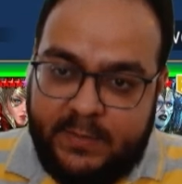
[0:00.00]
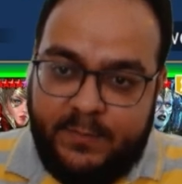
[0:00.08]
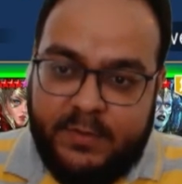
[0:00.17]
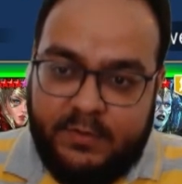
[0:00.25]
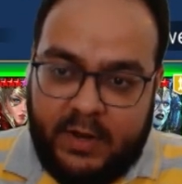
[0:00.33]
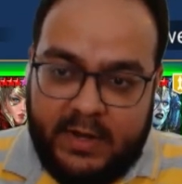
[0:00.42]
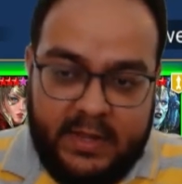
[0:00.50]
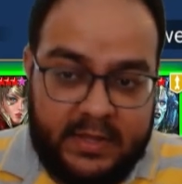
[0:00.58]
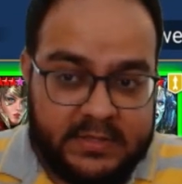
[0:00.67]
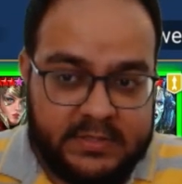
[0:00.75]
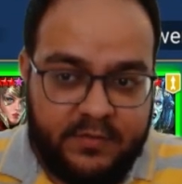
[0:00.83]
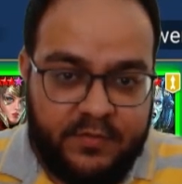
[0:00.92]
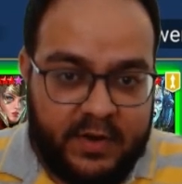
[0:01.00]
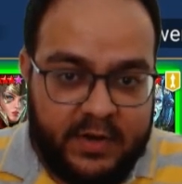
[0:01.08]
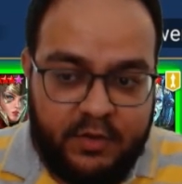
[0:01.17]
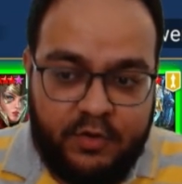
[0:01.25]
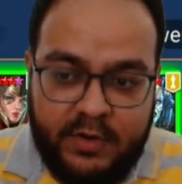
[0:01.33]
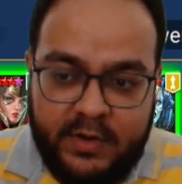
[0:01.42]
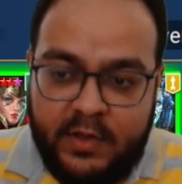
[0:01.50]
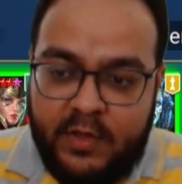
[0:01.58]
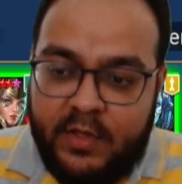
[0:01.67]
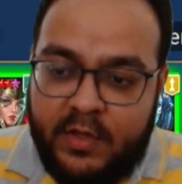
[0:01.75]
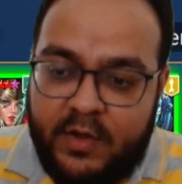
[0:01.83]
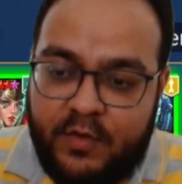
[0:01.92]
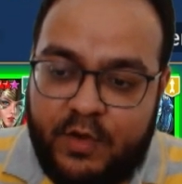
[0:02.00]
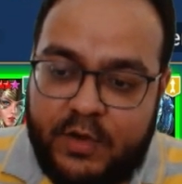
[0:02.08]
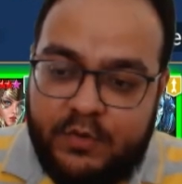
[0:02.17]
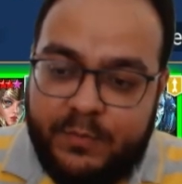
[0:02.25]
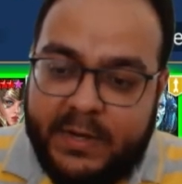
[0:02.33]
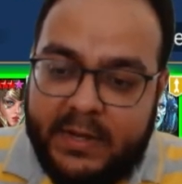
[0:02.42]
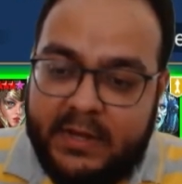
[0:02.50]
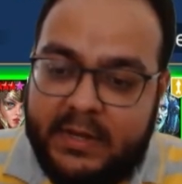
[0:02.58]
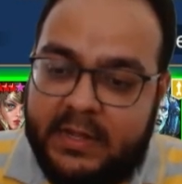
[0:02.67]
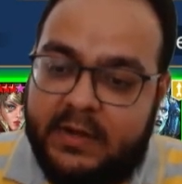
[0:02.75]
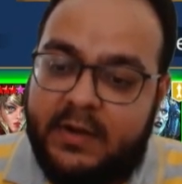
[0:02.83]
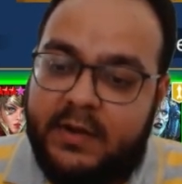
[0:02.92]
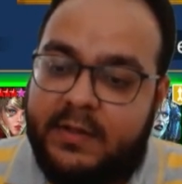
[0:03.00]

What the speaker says: Mithrala is a very good one to bring in here.